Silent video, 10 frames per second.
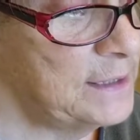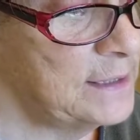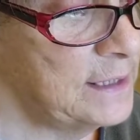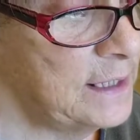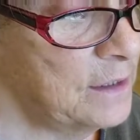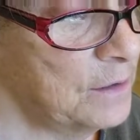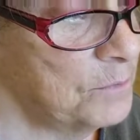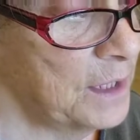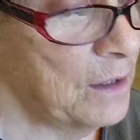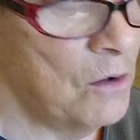in here.
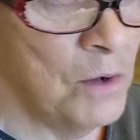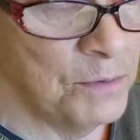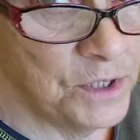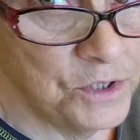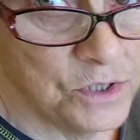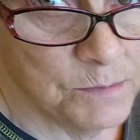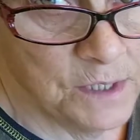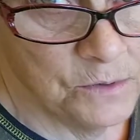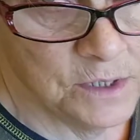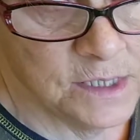I'm like, oh, I'm going to use my
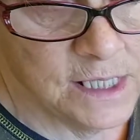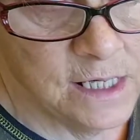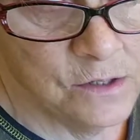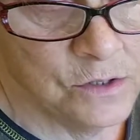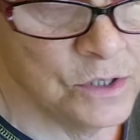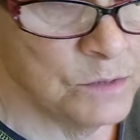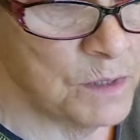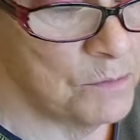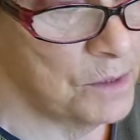new containers, blah, blah,